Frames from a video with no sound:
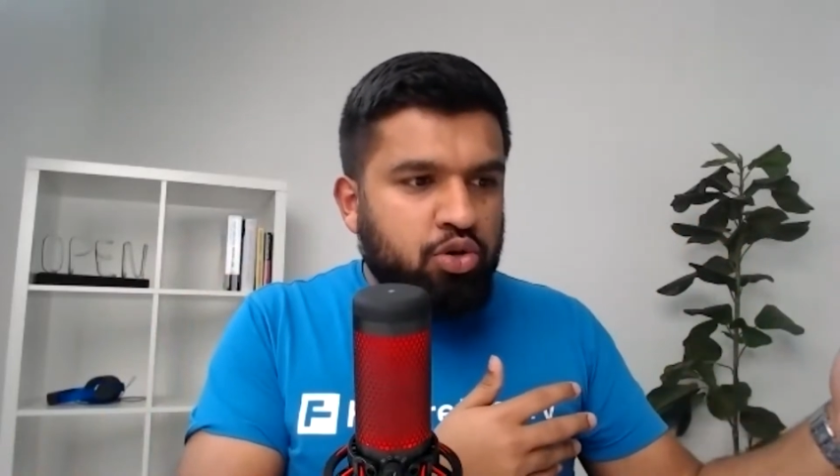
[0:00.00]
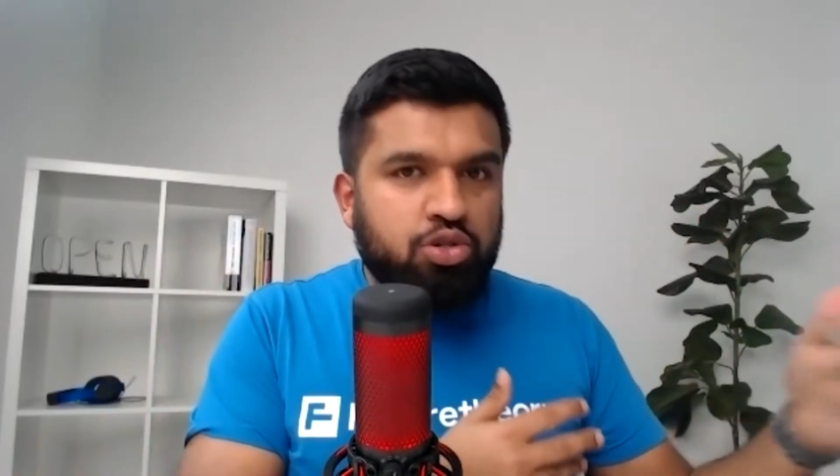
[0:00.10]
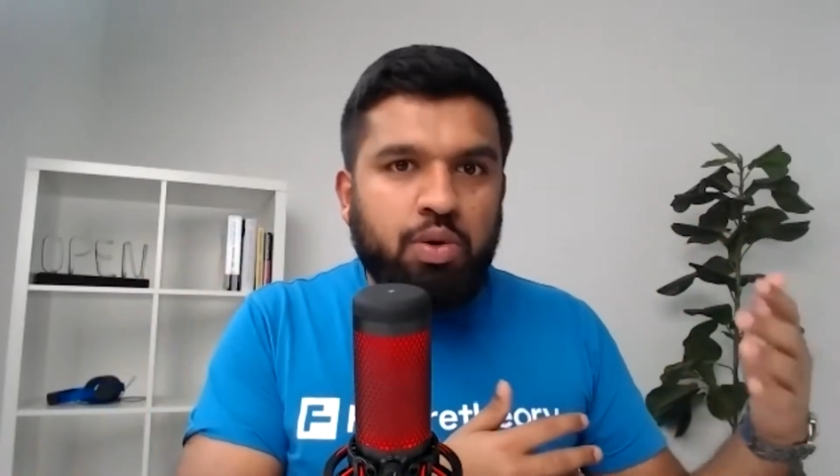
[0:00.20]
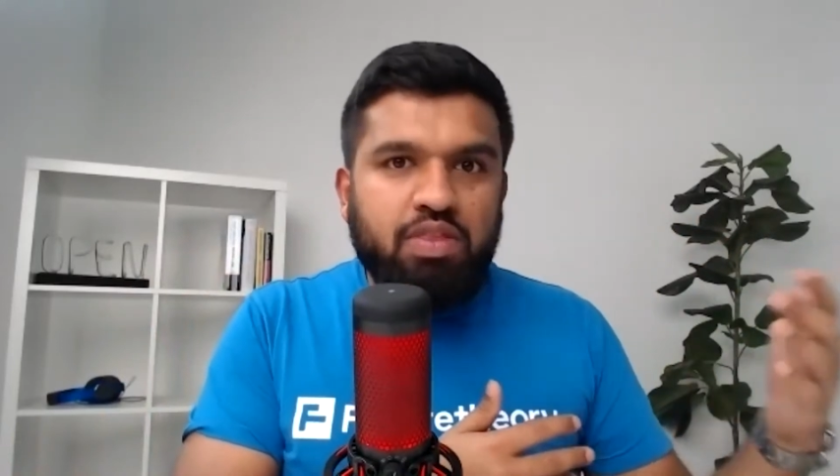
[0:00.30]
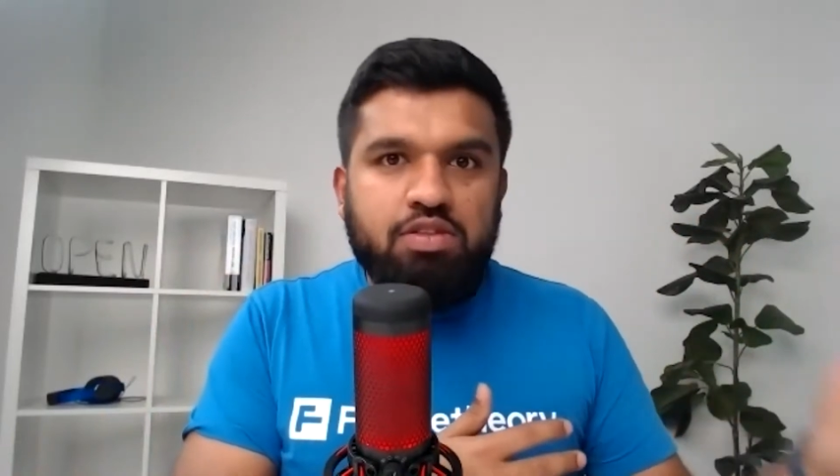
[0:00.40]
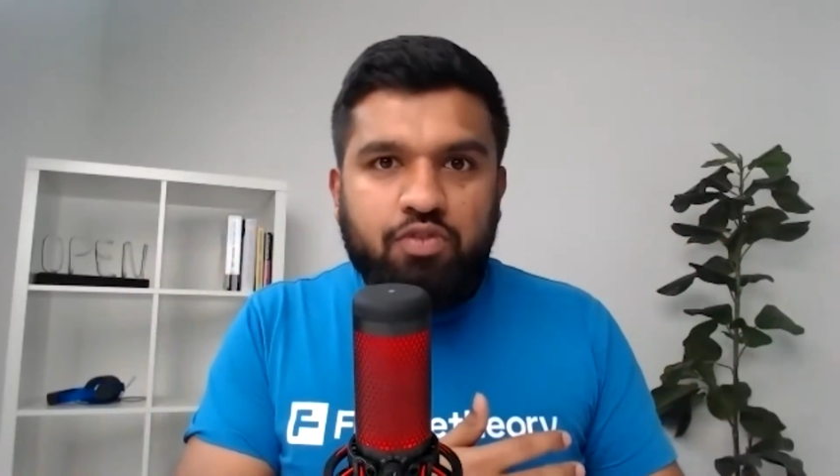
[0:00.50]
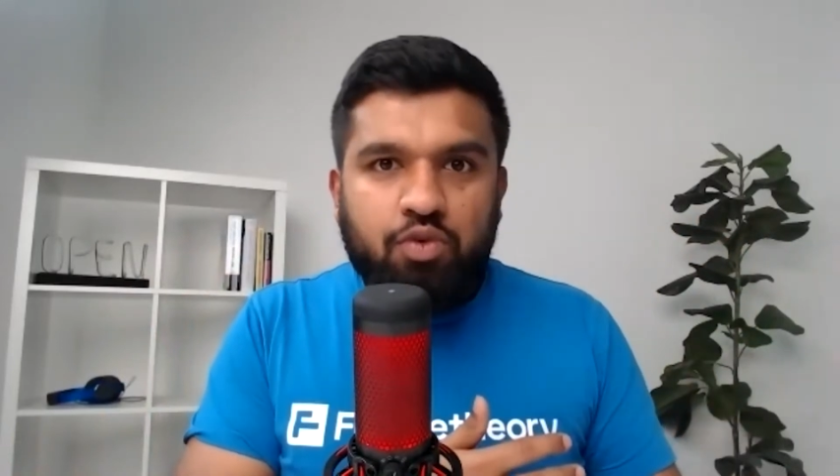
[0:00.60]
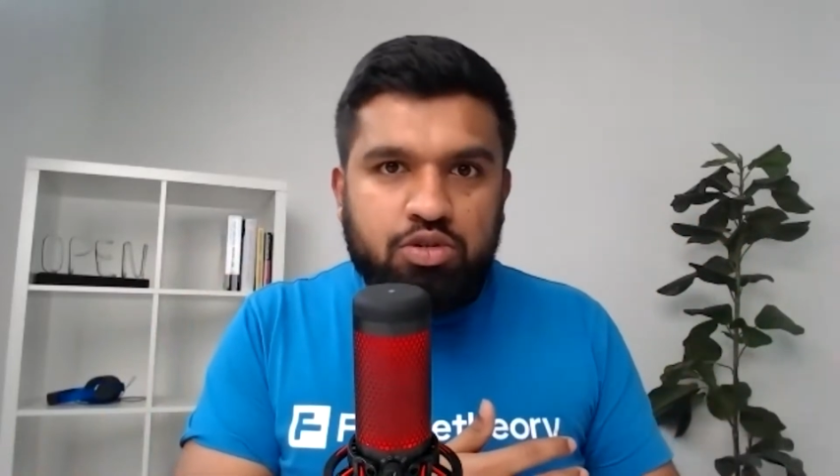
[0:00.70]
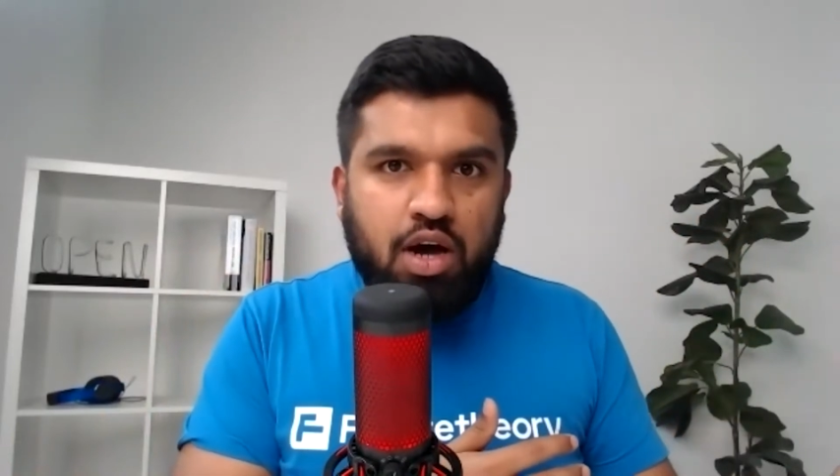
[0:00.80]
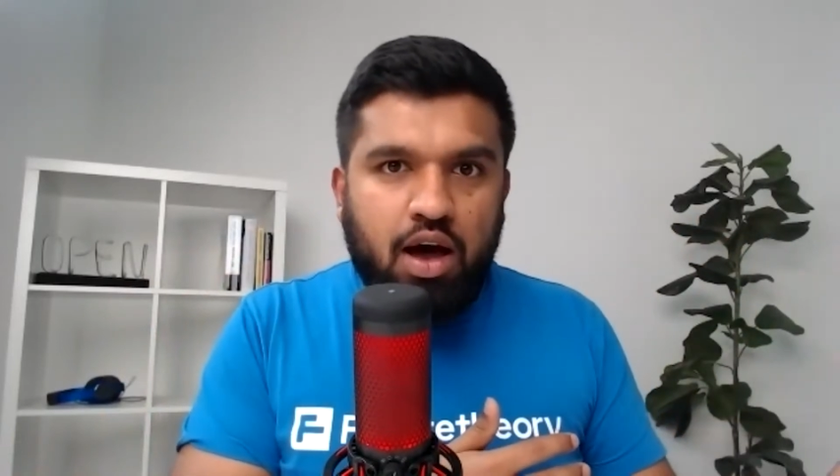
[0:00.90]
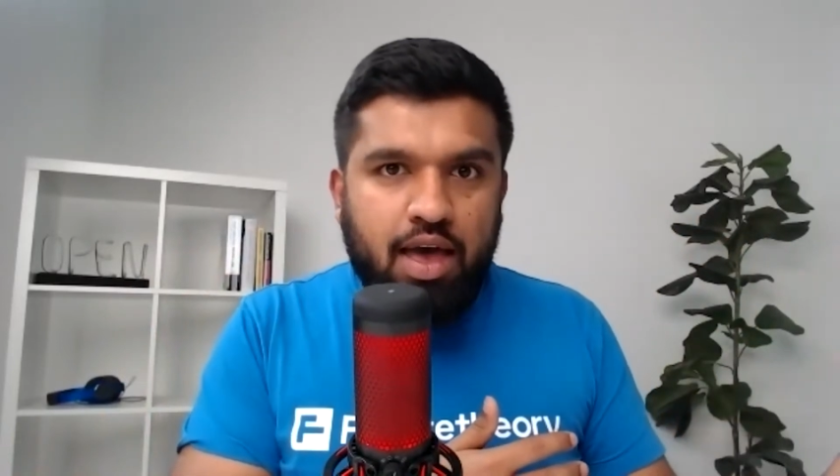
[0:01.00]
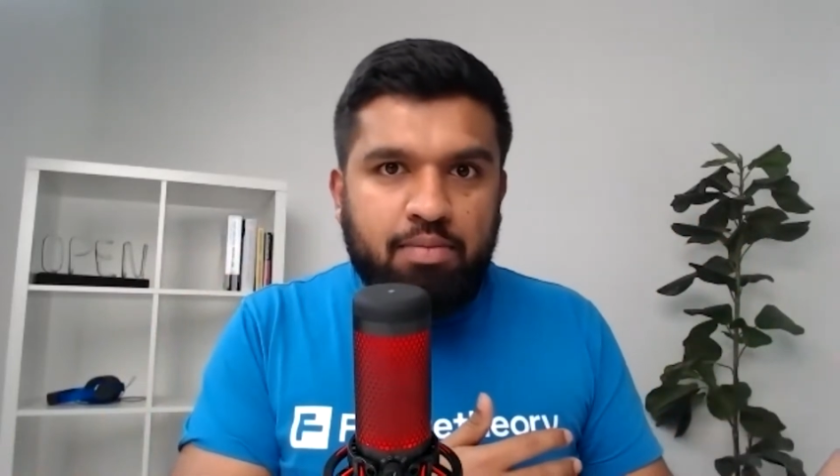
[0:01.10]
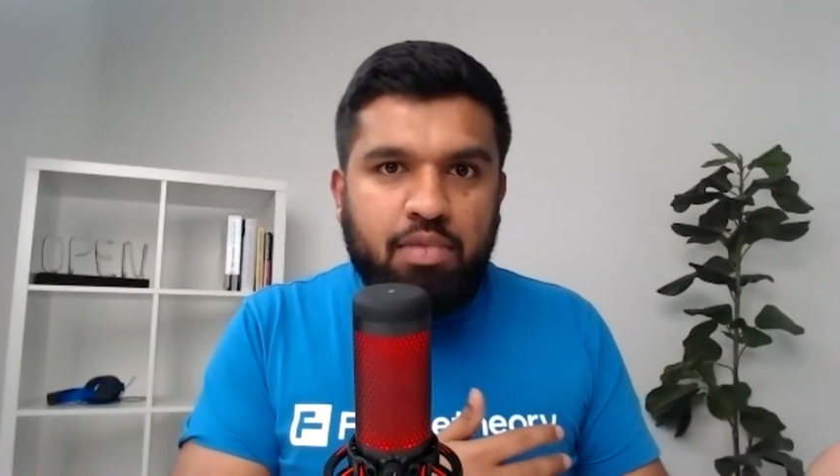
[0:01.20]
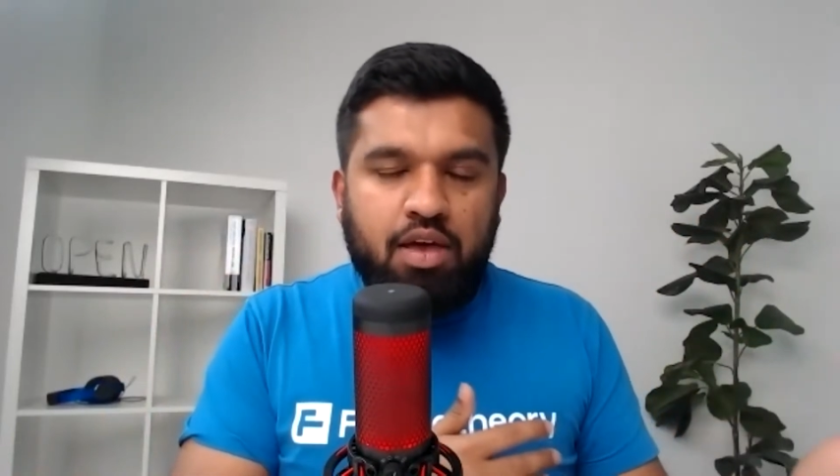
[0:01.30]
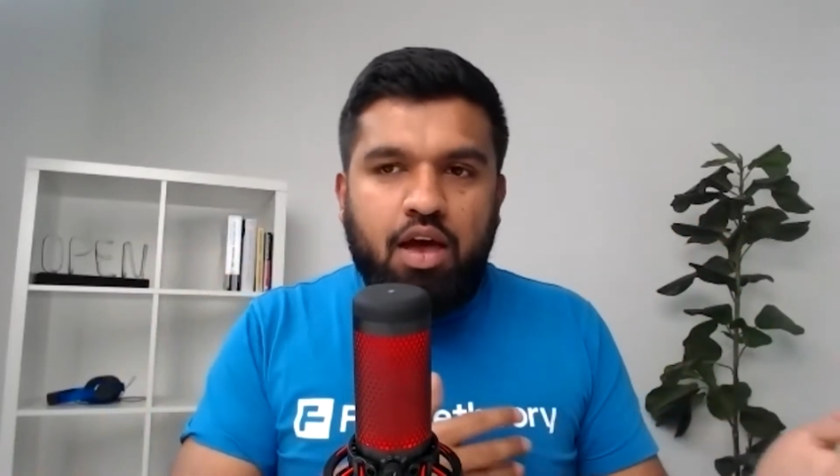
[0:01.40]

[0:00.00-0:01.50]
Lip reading: doing this full time,